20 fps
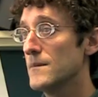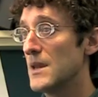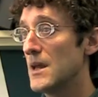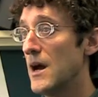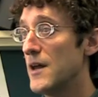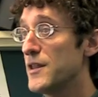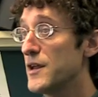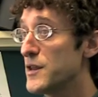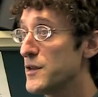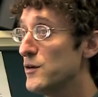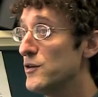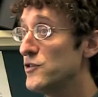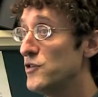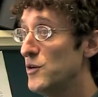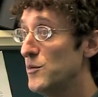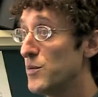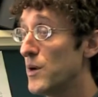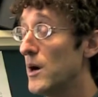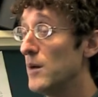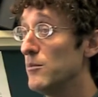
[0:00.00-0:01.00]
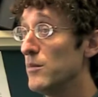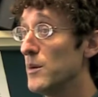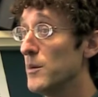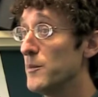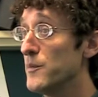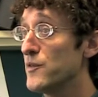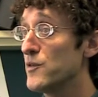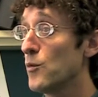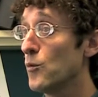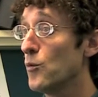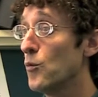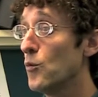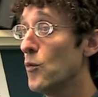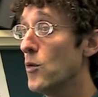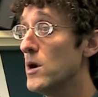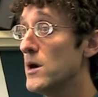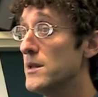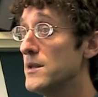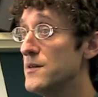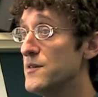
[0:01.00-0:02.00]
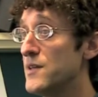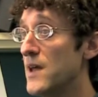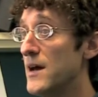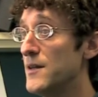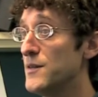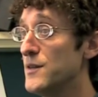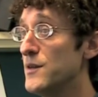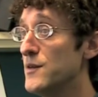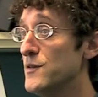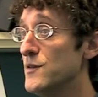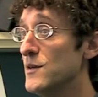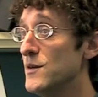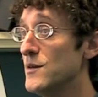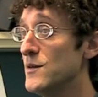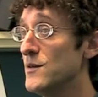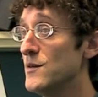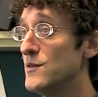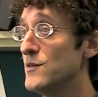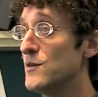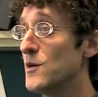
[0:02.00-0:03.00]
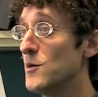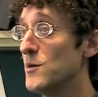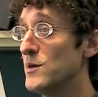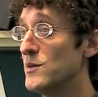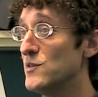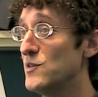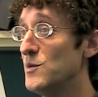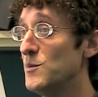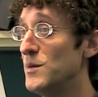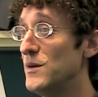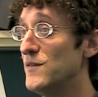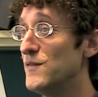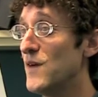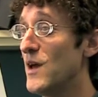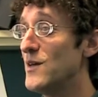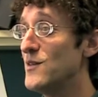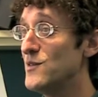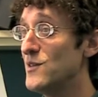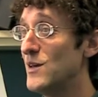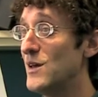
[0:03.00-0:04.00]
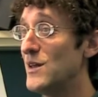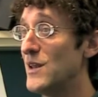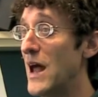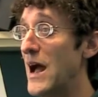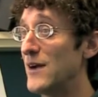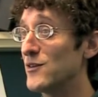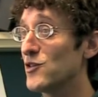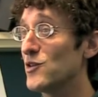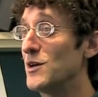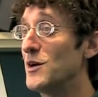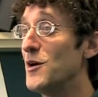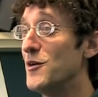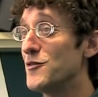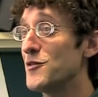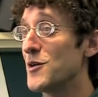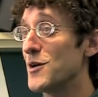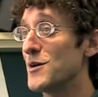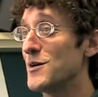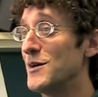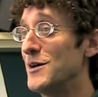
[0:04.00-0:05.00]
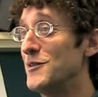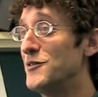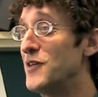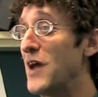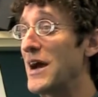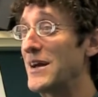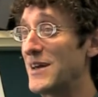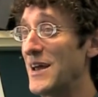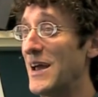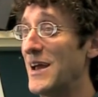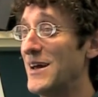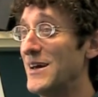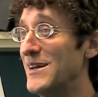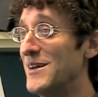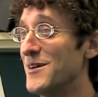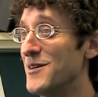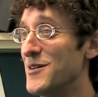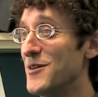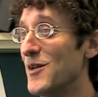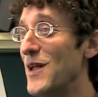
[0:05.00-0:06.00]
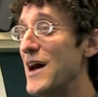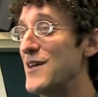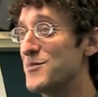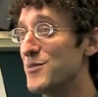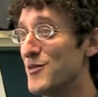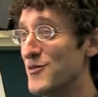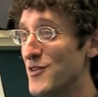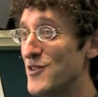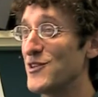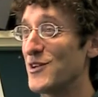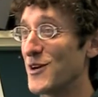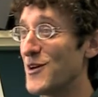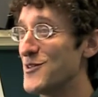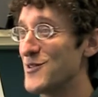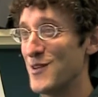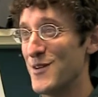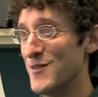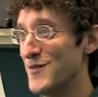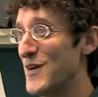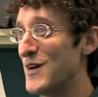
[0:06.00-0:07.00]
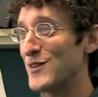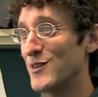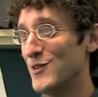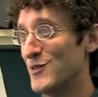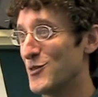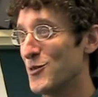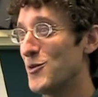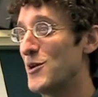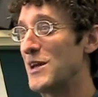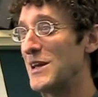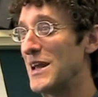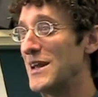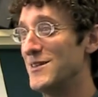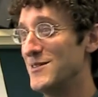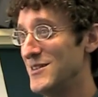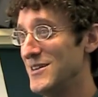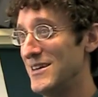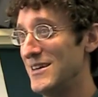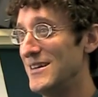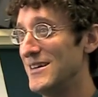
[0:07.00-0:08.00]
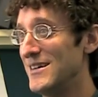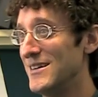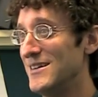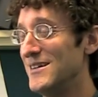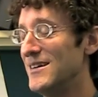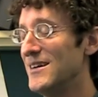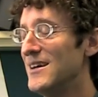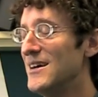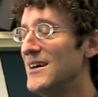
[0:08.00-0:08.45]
I think there are two problems. One is that this is going to be phased in actually over a decade. The last provision goes into effect in 2018.